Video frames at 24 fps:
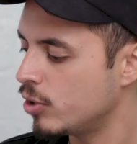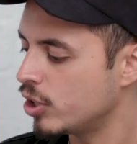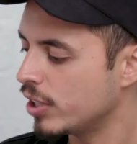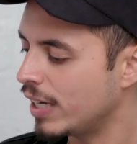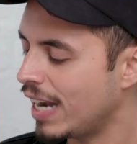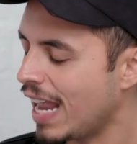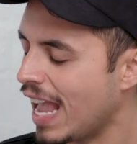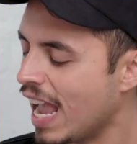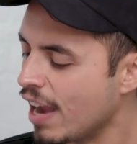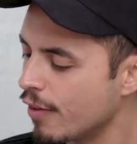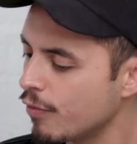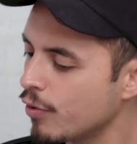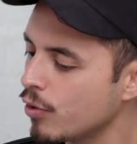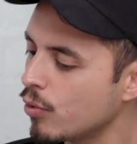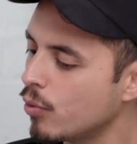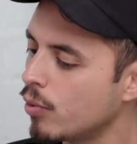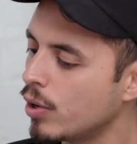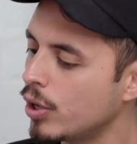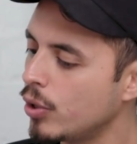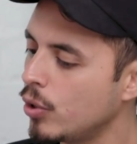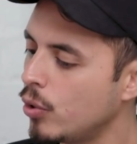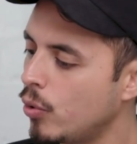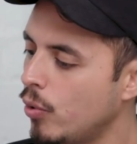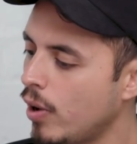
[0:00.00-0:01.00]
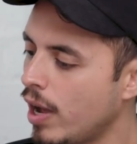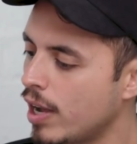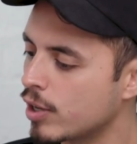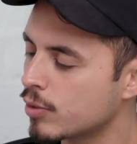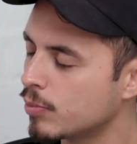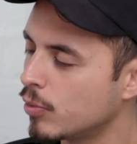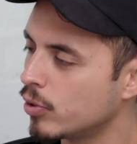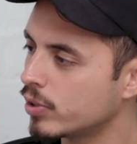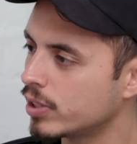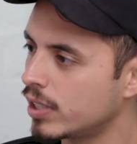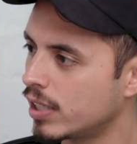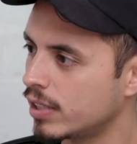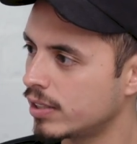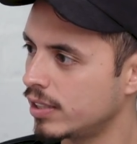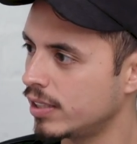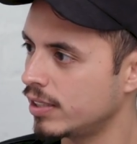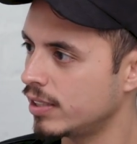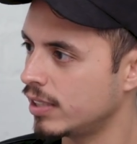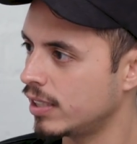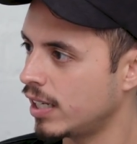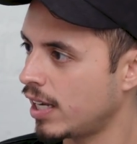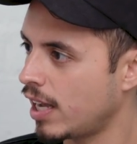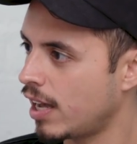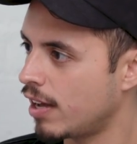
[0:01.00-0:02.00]
Should everyone who has mold
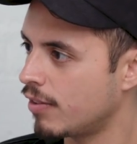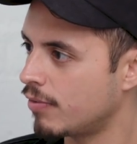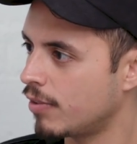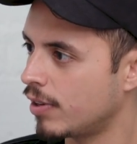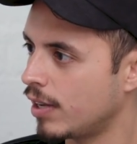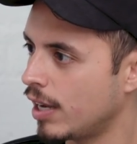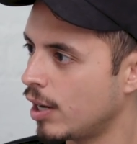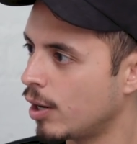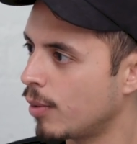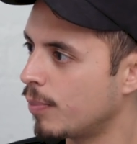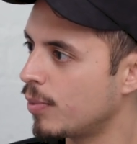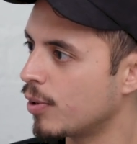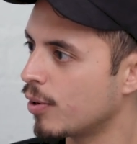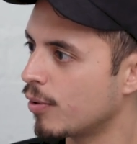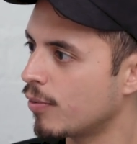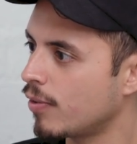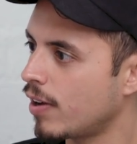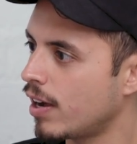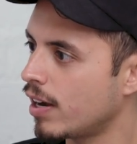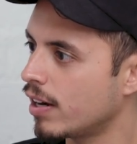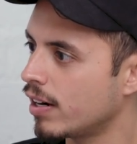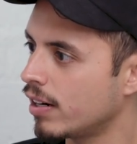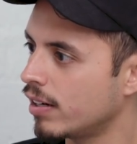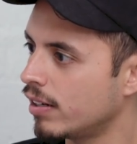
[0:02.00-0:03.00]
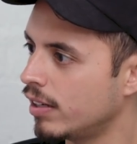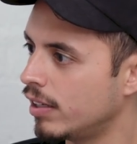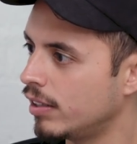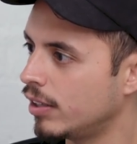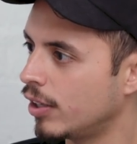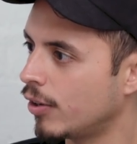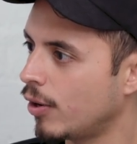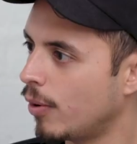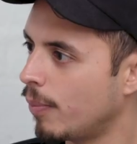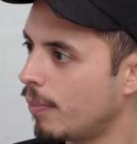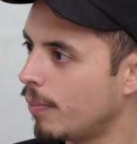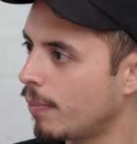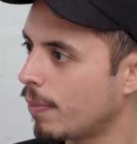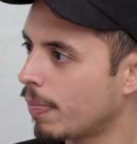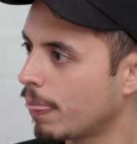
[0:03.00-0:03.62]
toxicity have an air purifier in their home?